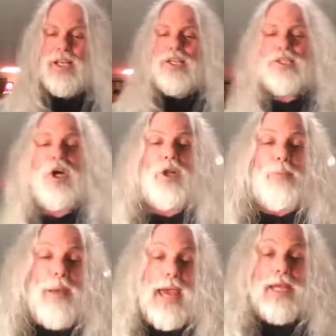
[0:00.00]
Solar
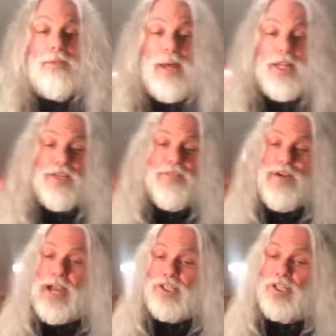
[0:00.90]
panel
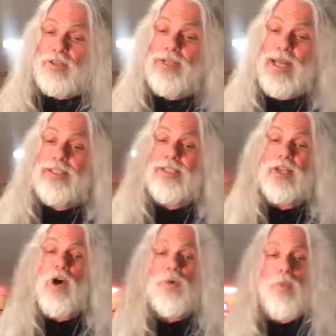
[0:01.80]
manufacture creates its
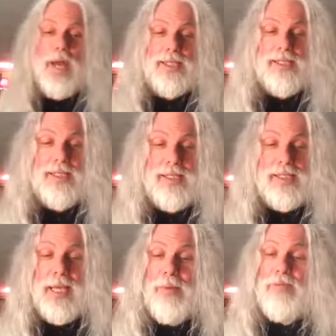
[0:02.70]
own waste,
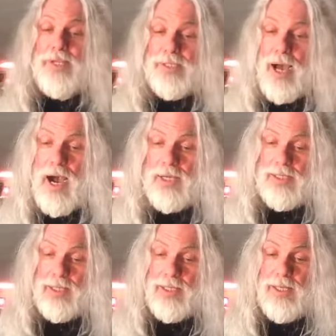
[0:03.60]
some of it
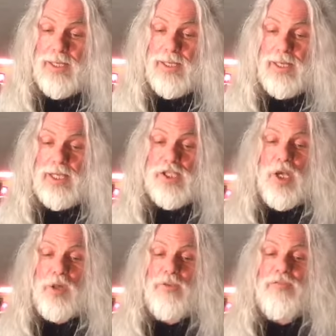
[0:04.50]
toxic, and
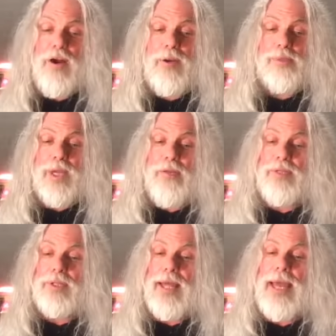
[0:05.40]
solar farms cover
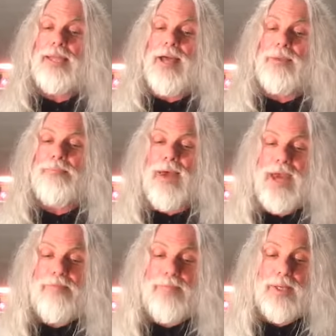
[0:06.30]
the land like
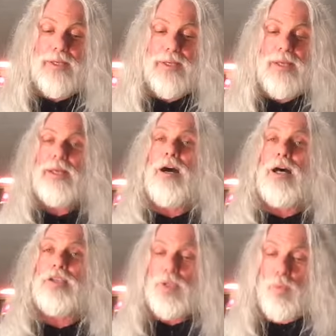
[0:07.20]
pavement,
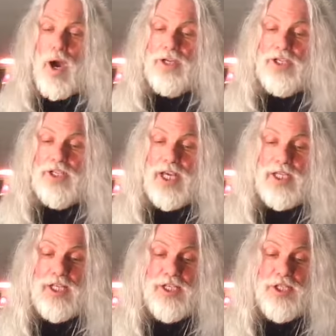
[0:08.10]
causing watershed
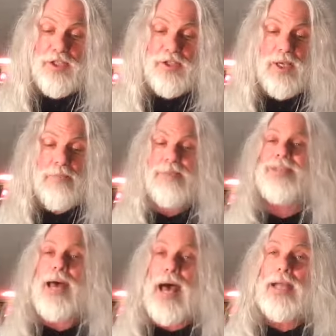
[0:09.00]
issues,
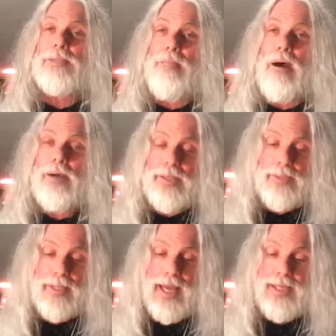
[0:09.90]
besides marring
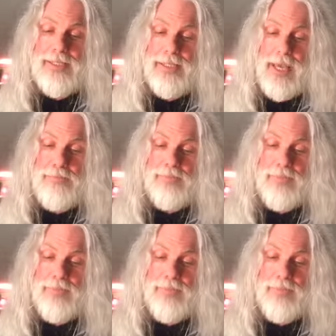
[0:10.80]
the landscape.